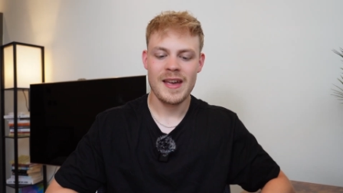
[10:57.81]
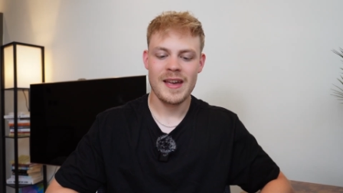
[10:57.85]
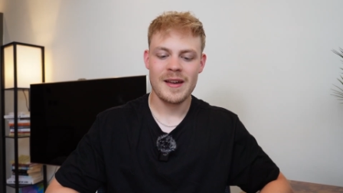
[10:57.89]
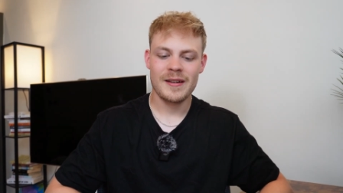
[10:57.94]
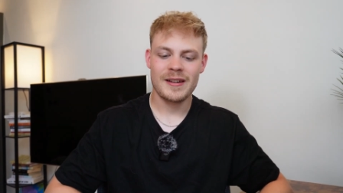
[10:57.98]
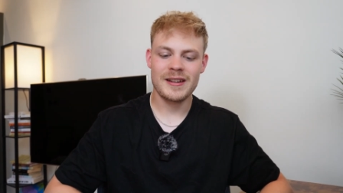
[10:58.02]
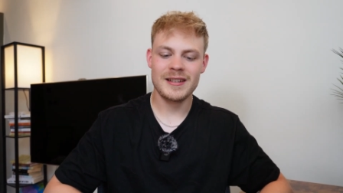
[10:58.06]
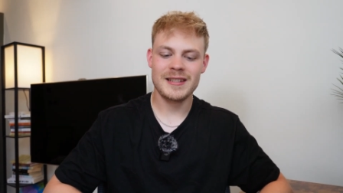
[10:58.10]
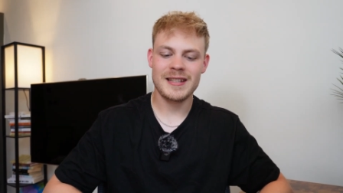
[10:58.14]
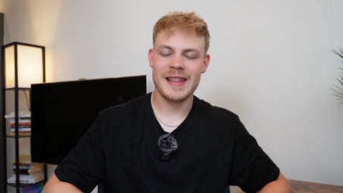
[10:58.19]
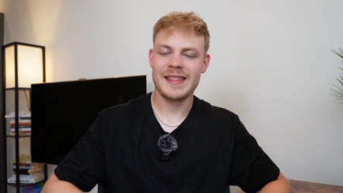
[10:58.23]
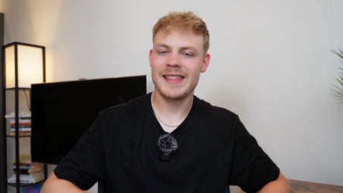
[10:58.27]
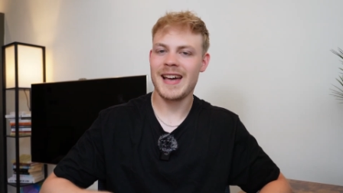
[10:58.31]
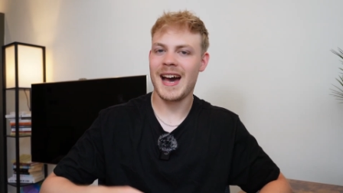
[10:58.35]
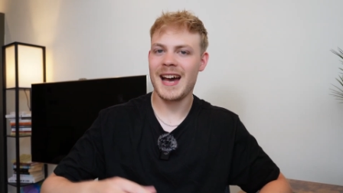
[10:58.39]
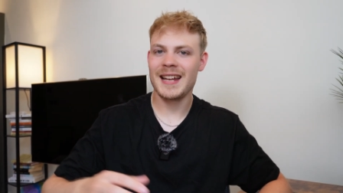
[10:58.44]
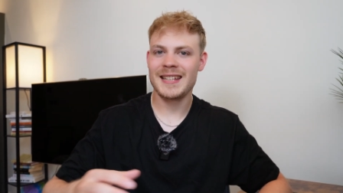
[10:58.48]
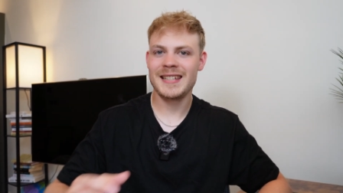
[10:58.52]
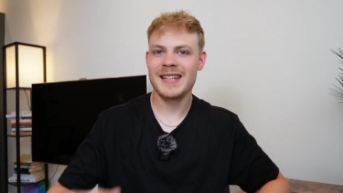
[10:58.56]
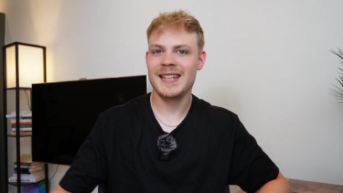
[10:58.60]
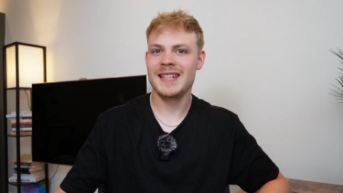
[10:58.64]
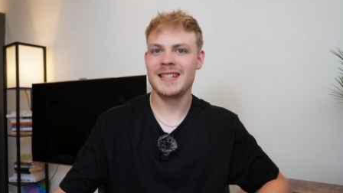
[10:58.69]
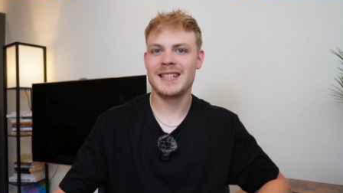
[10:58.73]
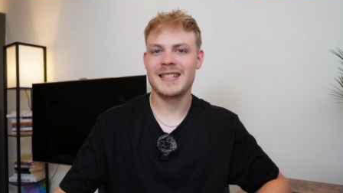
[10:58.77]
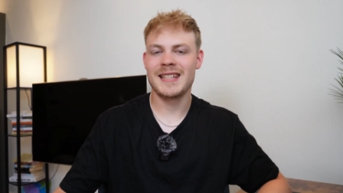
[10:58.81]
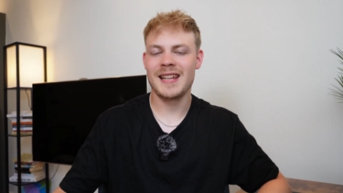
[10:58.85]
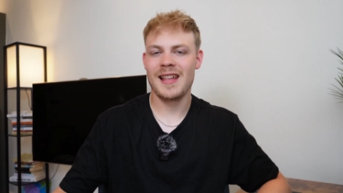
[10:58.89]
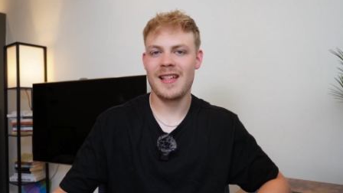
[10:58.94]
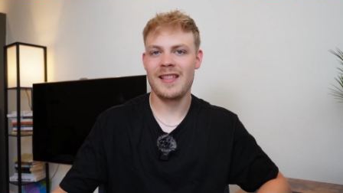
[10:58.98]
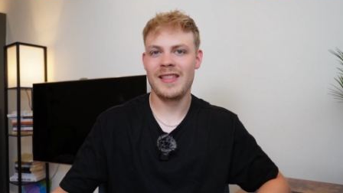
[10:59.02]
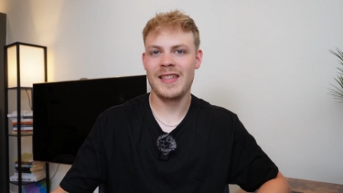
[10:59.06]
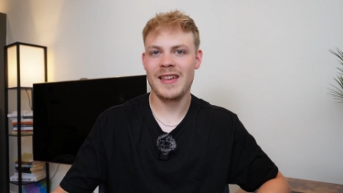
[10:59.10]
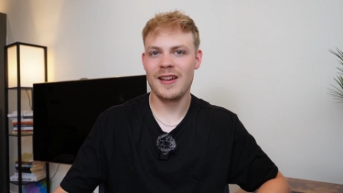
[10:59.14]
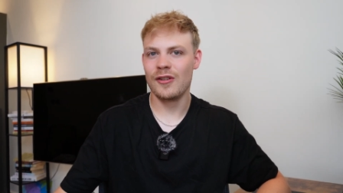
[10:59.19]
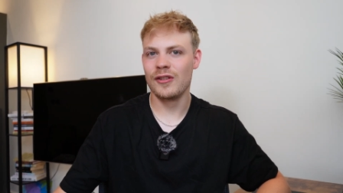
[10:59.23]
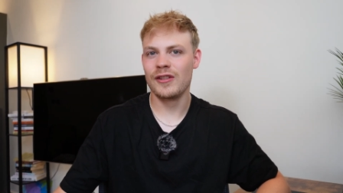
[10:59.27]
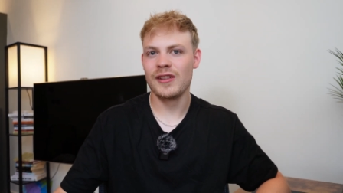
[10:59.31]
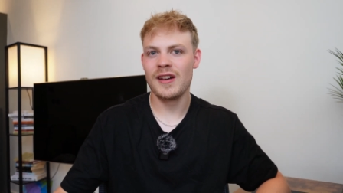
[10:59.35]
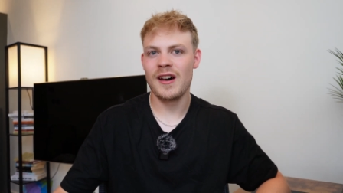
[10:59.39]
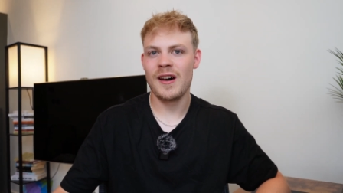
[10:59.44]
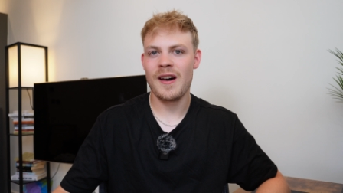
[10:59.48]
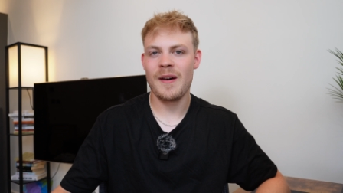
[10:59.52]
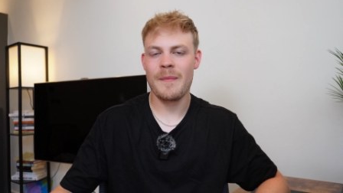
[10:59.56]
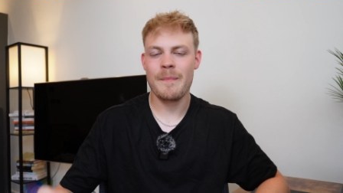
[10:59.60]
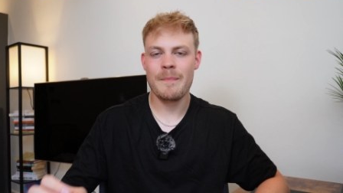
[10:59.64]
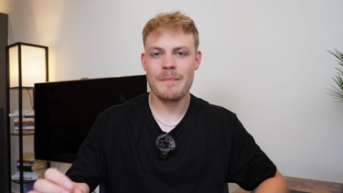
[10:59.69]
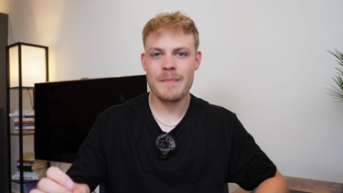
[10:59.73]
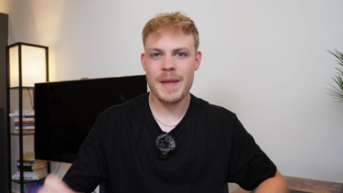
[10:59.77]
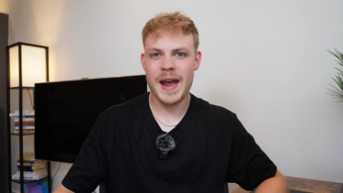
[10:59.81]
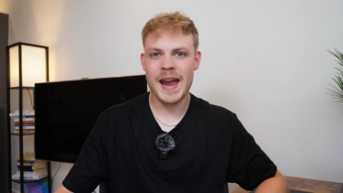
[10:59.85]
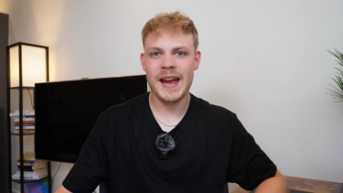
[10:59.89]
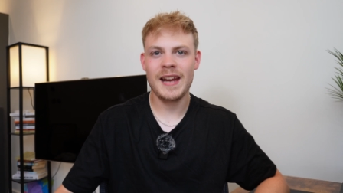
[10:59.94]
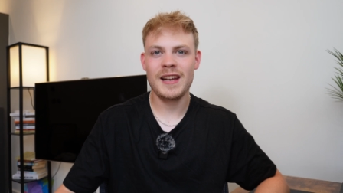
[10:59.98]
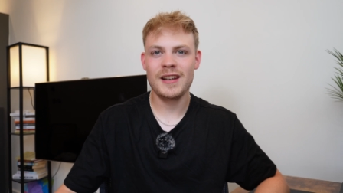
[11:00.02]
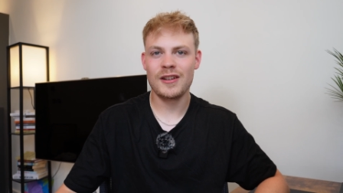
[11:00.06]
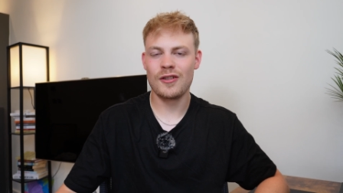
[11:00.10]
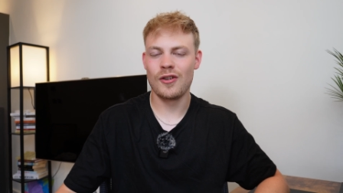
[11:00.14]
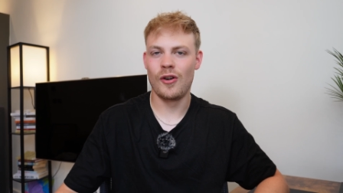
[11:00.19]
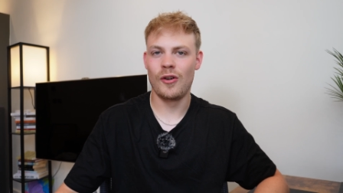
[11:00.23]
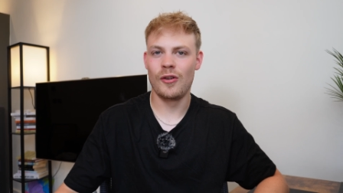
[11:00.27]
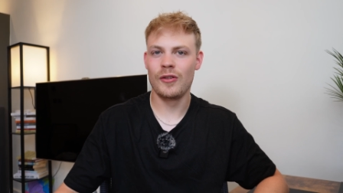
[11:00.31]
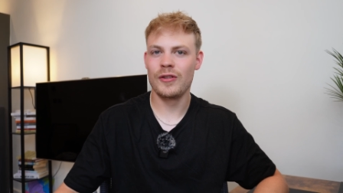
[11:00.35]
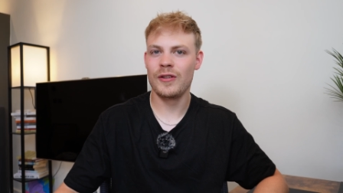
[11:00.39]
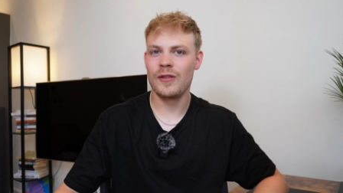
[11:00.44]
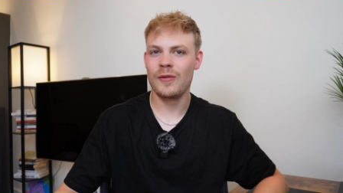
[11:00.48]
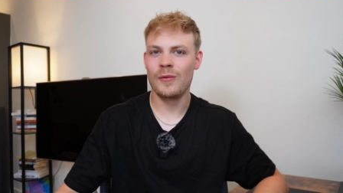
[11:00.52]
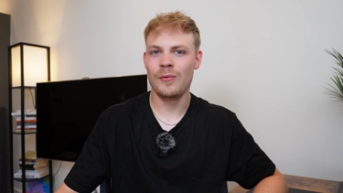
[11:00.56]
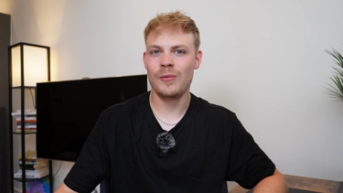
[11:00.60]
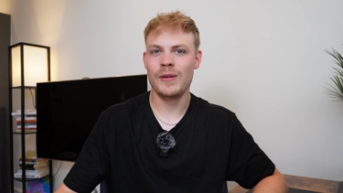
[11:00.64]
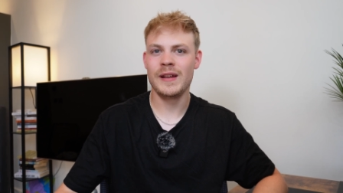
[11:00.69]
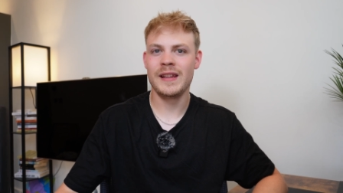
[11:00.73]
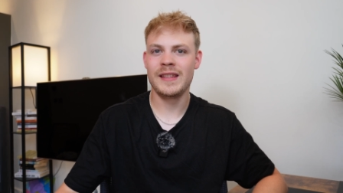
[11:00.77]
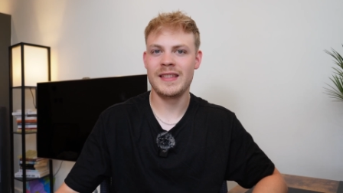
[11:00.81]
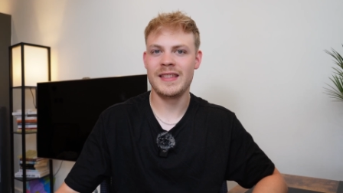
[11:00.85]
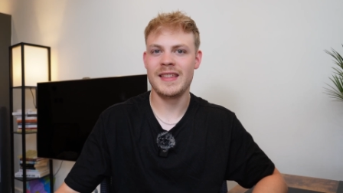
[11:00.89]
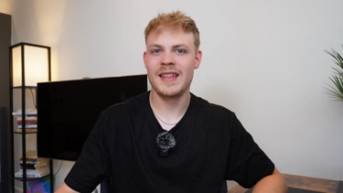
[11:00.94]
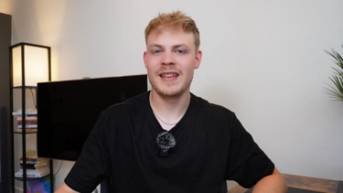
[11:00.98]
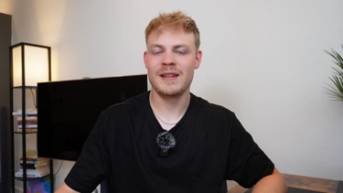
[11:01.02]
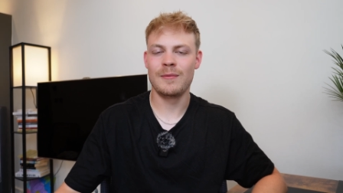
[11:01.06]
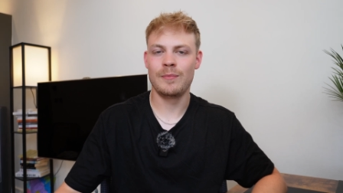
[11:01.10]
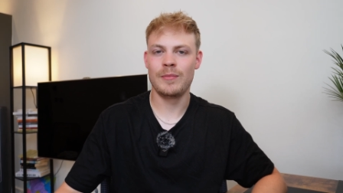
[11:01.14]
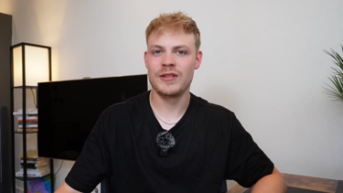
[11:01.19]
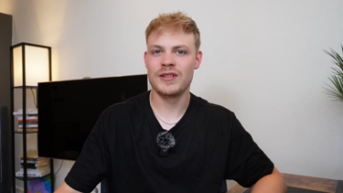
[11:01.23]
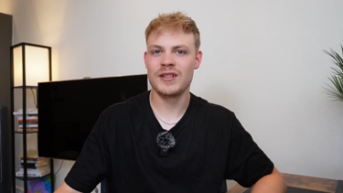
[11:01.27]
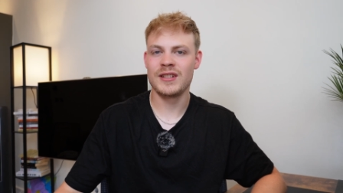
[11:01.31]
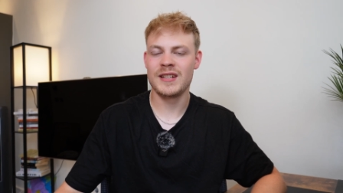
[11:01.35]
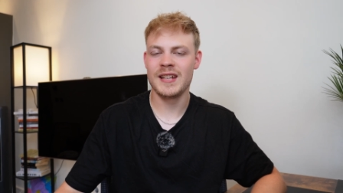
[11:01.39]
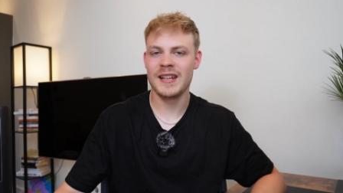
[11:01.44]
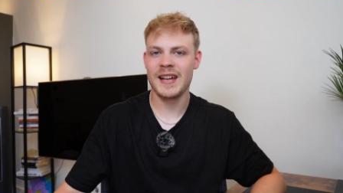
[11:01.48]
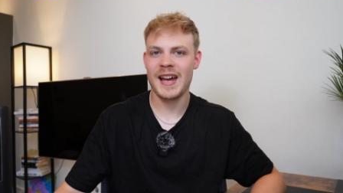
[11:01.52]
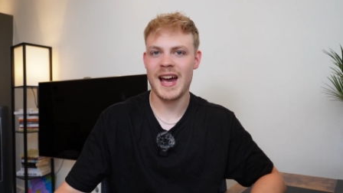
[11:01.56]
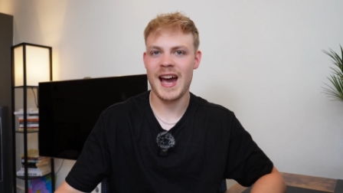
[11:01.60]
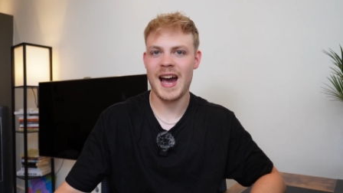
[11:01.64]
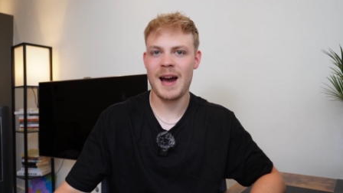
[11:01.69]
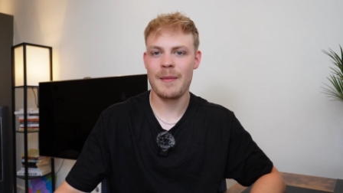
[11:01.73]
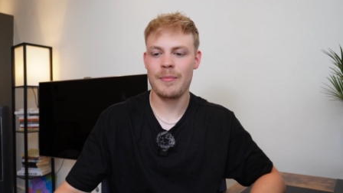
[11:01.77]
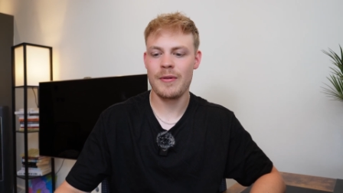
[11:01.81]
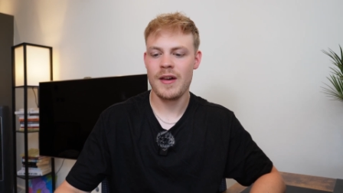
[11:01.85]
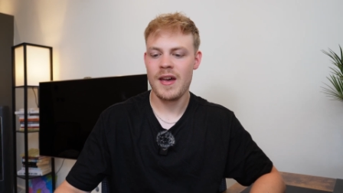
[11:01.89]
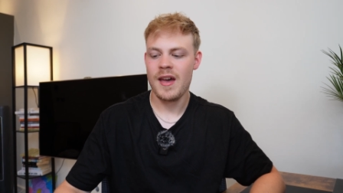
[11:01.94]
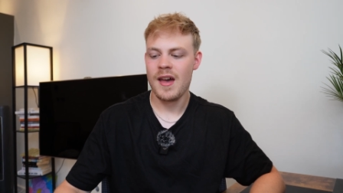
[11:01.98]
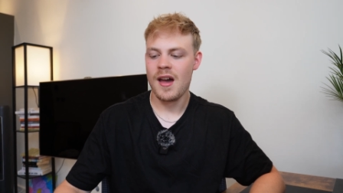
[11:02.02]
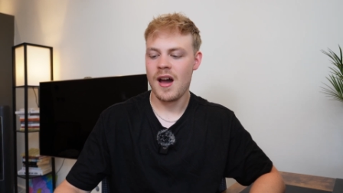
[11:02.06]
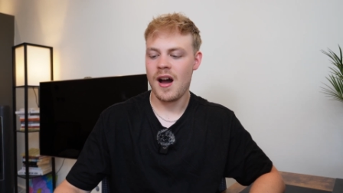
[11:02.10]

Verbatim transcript: Because that is the other main con with the budgeting app.